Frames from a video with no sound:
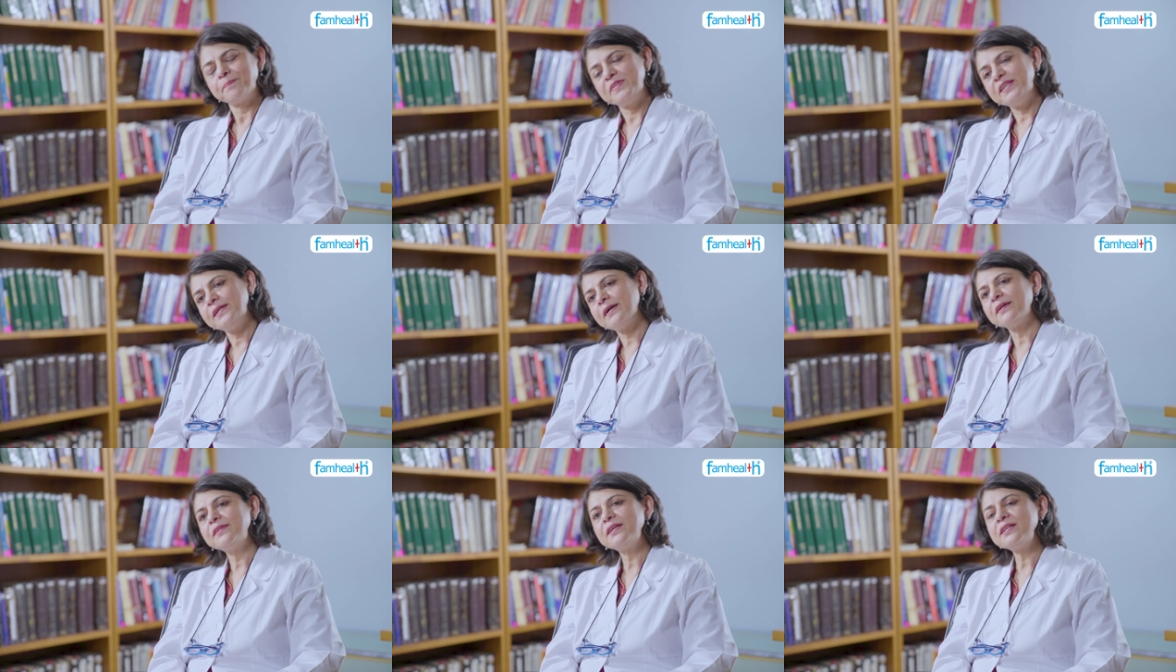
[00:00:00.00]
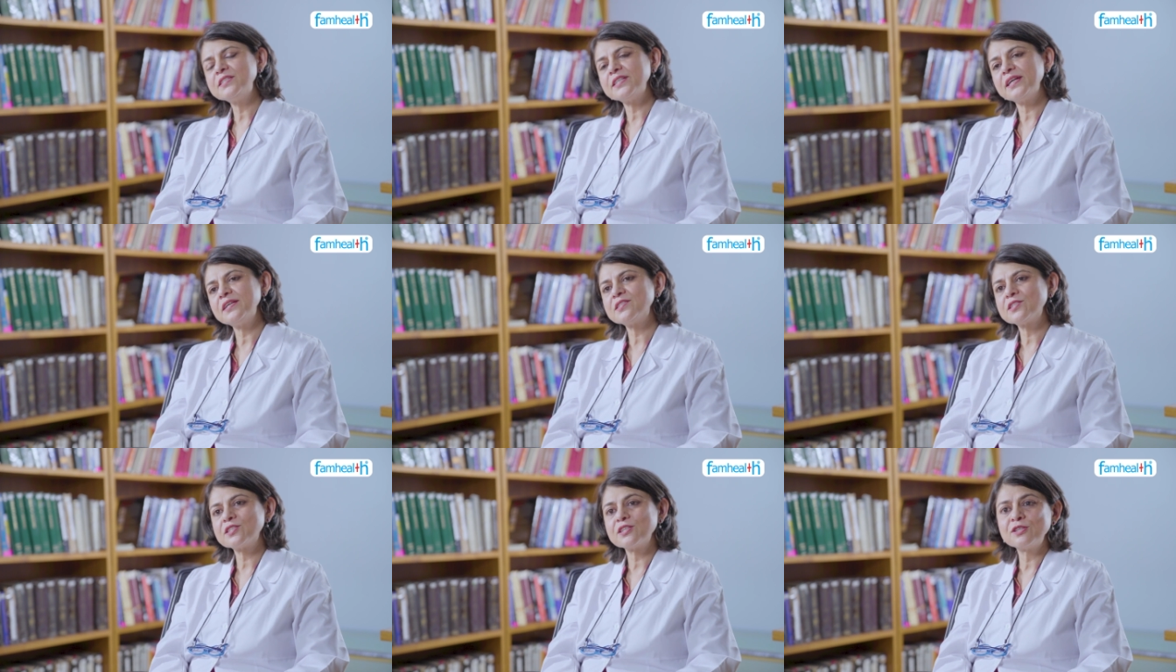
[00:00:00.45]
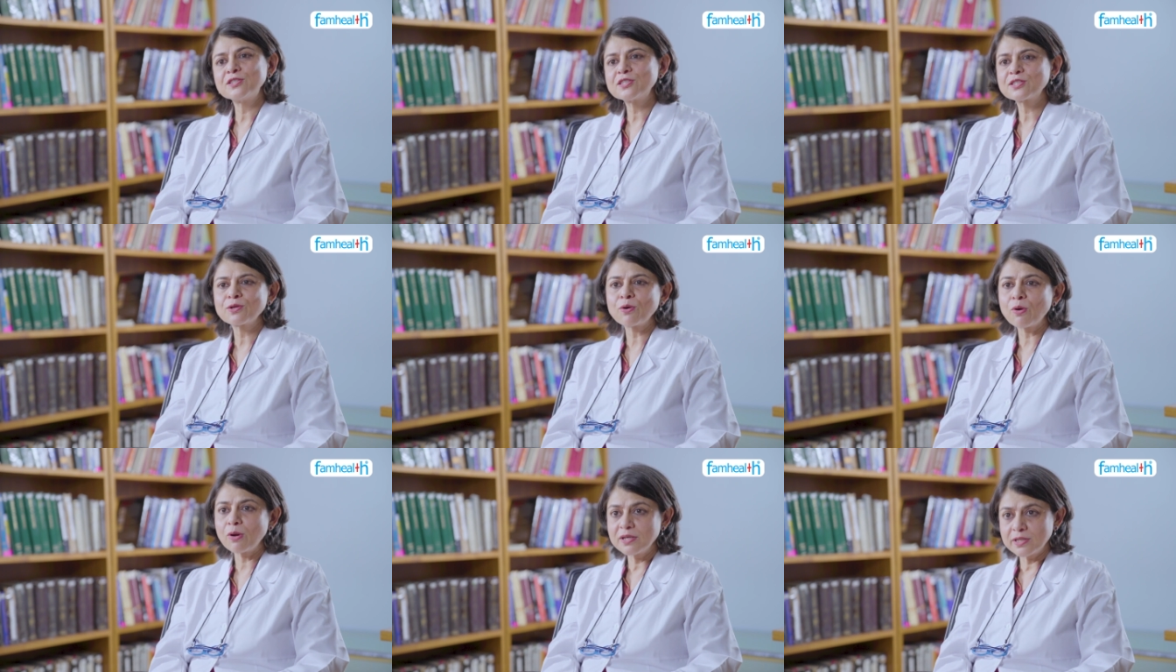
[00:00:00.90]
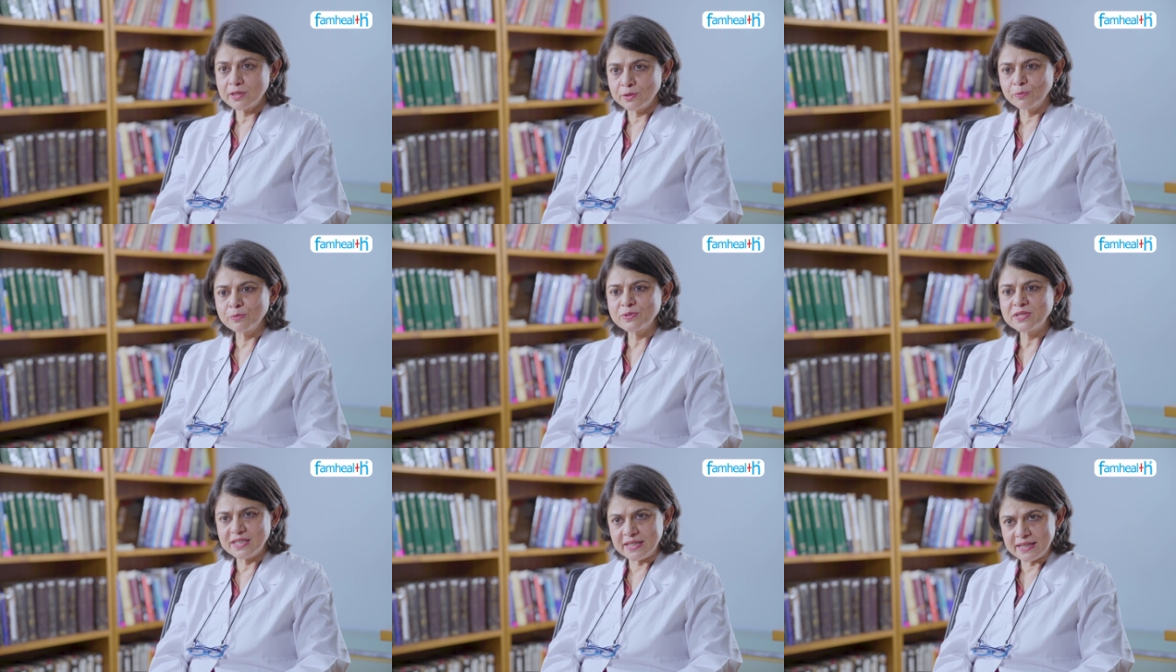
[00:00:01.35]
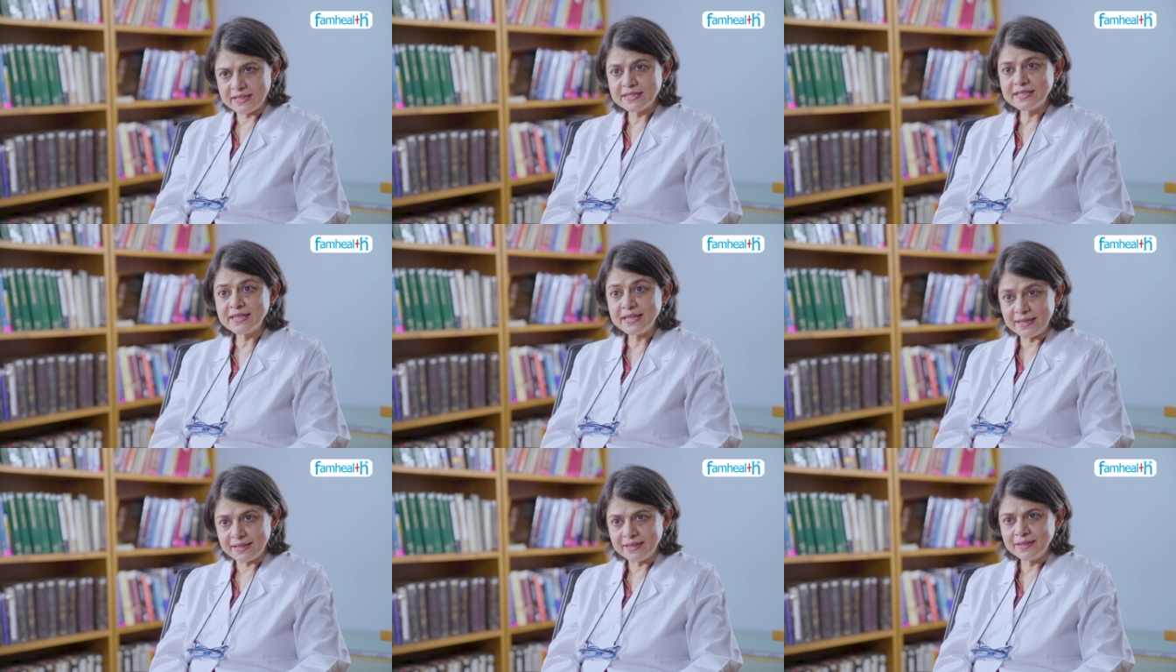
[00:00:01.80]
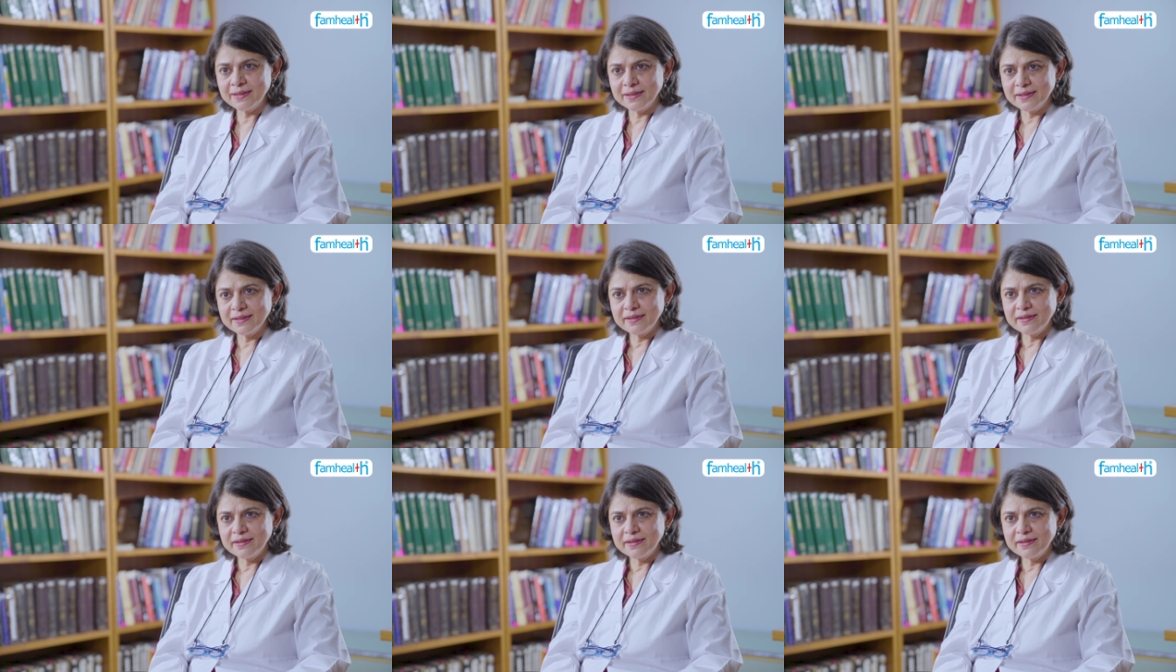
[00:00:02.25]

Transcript: The other test is called an OCT.